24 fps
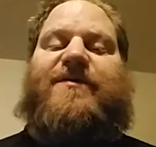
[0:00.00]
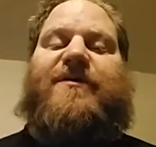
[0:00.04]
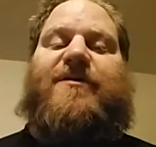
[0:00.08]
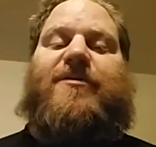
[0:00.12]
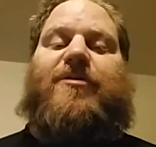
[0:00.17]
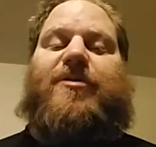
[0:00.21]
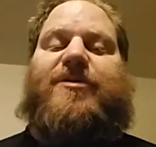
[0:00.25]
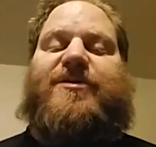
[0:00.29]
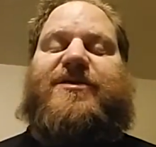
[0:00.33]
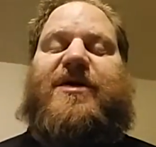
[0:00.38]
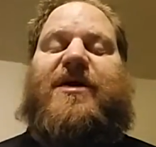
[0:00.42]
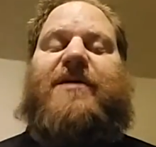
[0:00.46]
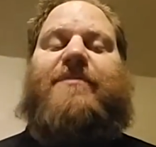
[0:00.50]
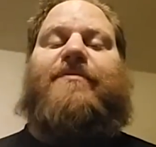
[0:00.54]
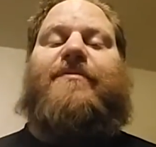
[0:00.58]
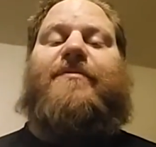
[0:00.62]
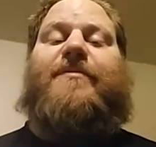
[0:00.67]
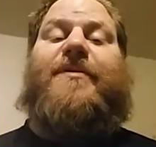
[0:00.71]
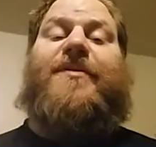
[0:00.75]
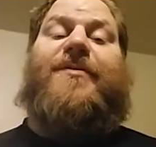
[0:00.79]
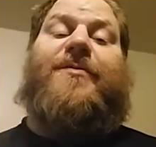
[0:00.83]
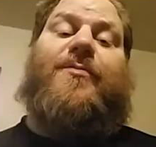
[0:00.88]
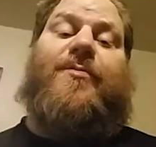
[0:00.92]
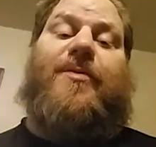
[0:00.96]
then on top of
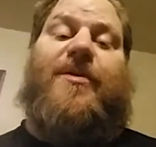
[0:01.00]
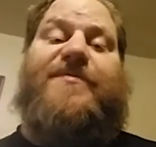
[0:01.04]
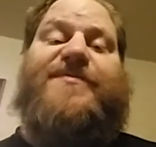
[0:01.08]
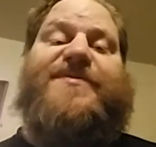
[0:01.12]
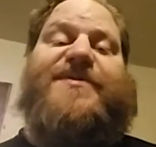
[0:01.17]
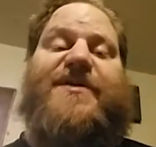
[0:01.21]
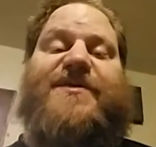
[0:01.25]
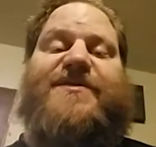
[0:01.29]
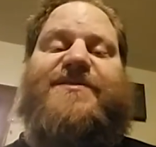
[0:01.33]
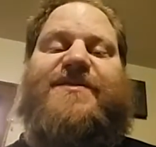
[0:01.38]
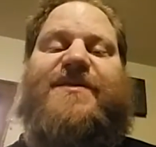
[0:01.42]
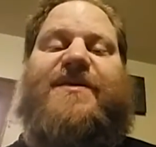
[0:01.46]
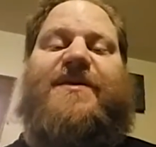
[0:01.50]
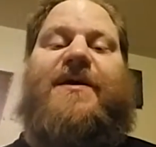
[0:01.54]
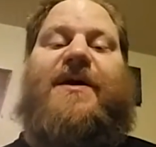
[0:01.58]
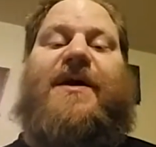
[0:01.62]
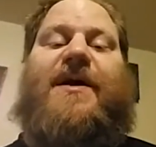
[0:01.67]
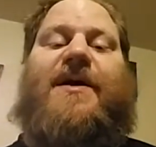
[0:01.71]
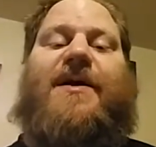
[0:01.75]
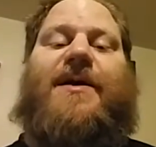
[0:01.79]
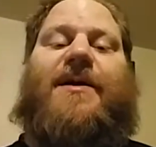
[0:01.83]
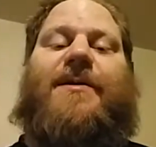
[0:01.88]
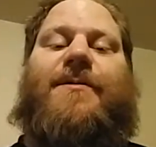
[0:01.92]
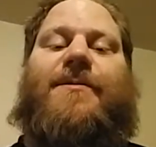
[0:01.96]
other websites that I
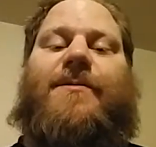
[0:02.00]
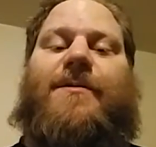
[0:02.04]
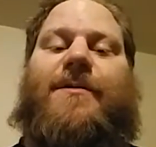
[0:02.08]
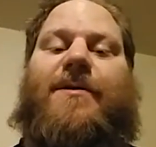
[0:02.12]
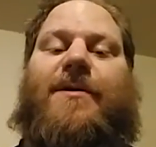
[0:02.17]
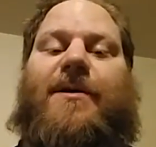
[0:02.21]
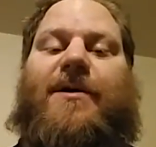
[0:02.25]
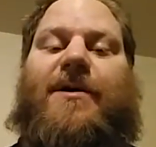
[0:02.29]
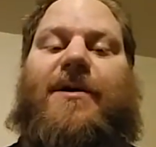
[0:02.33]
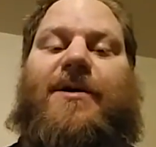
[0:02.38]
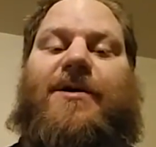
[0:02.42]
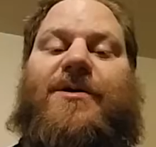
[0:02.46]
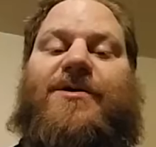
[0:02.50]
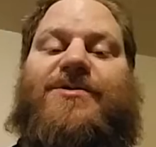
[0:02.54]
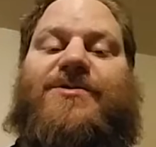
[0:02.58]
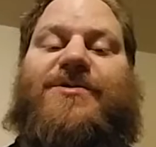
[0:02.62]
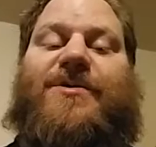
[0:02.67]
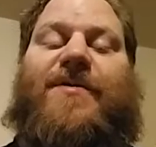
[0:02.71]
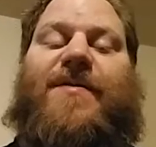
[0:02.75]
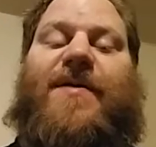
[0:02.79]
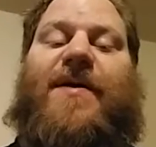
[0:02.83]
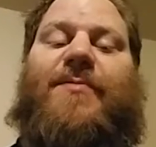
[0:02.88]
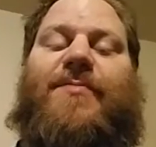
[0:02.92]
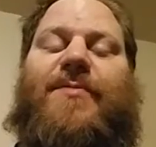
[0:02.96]
had.
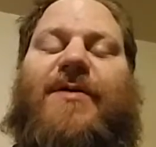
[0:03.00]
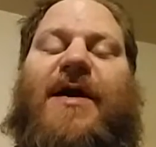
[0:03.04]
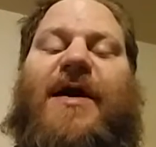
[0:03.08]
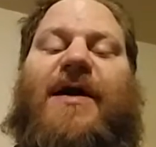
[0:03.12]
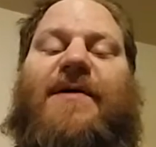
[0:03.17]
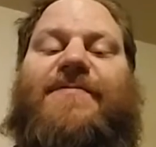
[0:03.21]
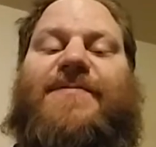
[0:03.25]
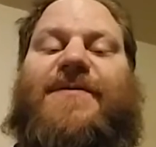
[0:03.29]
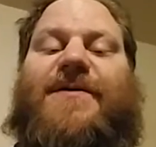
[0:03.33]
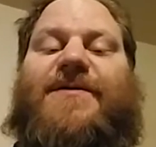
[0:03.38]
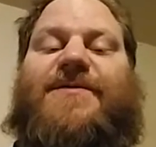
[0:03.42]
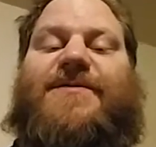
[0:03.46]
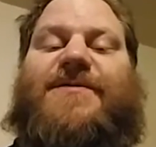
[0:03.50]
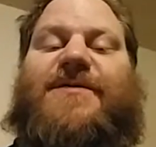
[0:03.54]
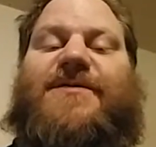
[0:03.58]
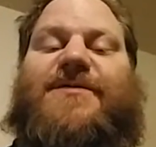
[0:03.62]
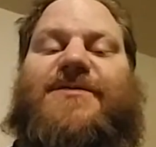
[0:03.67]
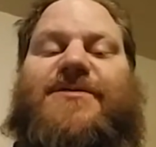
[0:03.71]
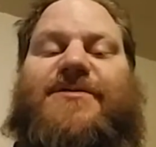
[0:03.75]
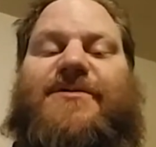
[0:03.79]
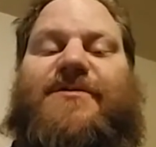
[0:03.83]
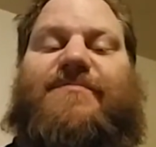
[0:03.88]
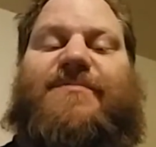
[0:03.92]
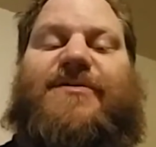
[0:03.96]
So they would have to
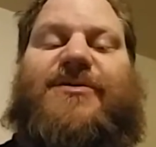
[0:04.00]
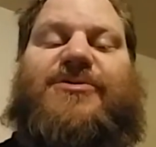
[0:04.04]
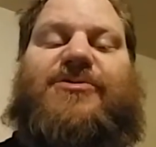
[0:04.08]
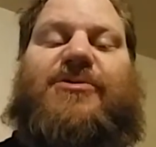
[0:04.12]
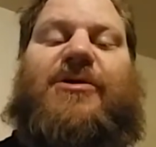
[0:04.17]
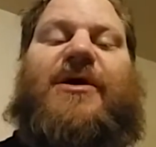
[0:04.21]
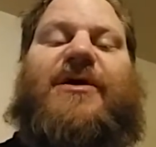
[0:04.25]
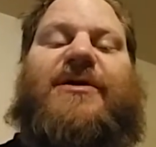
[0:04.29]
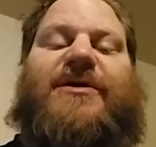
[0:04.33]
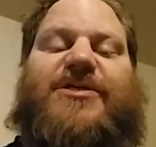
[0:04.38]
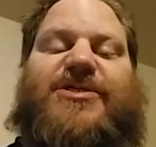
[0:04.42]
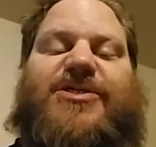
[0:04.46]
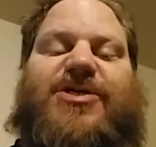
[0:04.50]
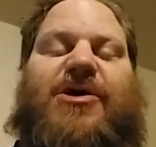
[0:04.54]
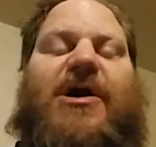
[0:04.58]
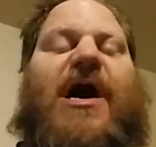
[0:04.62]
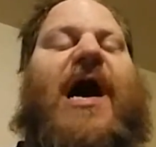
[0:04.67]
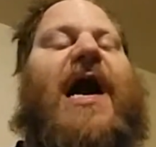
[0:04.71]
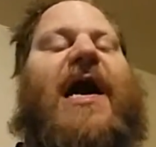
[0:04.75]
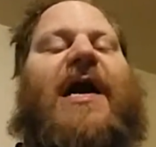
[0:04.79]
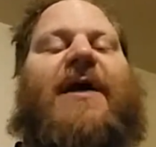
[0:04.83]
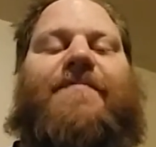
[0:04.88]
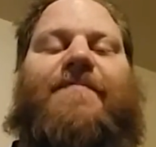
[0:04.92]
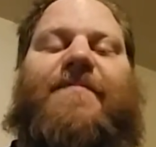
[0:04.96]
intentionally be trying to
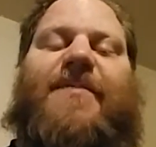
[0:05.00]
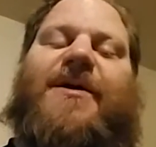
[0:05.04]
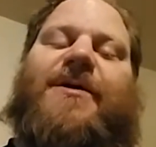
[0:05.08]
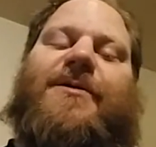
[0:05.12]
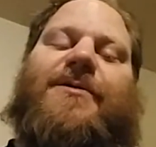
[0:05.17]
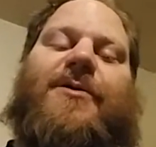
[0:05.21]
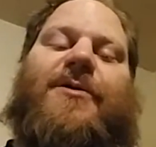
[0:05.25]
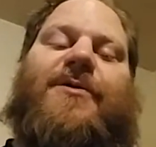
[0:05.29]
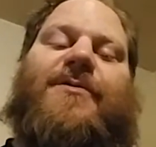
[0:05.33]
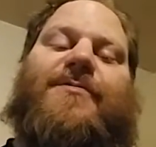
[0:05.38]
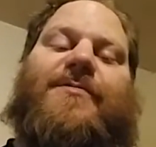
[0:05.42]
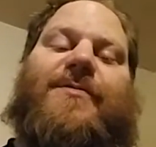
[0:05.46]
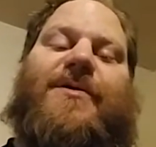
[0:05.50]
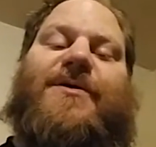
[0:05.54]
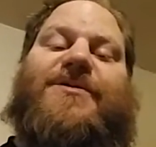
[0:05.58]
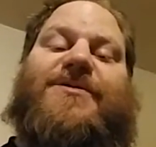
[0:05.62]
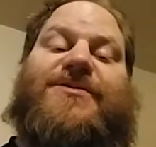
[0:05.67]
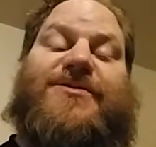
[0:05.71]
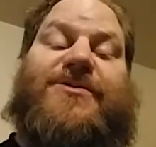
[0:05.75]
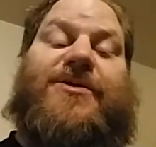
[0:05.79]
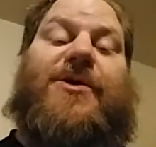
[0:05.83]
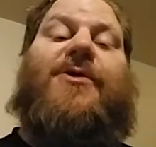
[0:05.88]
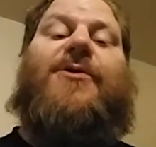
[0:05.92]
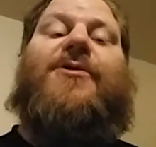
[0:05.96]
track me and all the
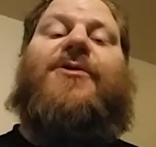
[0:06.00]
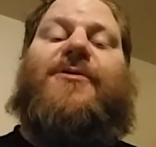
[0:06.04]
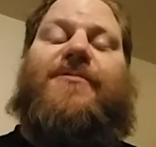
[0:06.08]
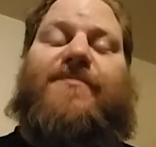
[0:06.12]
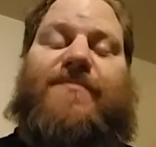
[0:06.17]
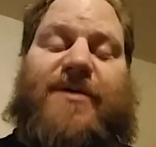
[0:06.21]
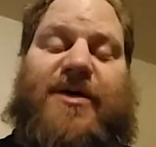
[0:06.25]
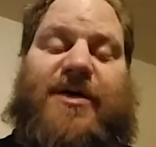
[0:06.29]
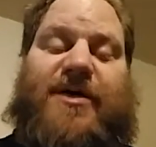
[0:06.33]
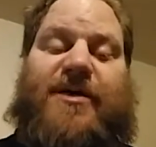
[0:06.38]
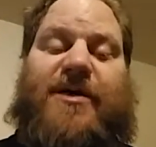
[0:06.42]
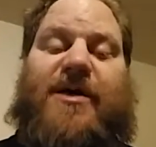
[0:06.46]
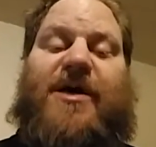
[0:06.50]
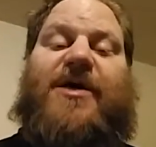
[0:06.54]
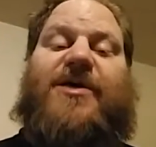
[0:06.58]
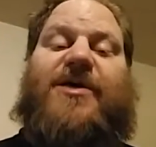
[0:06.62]
rest. Target me.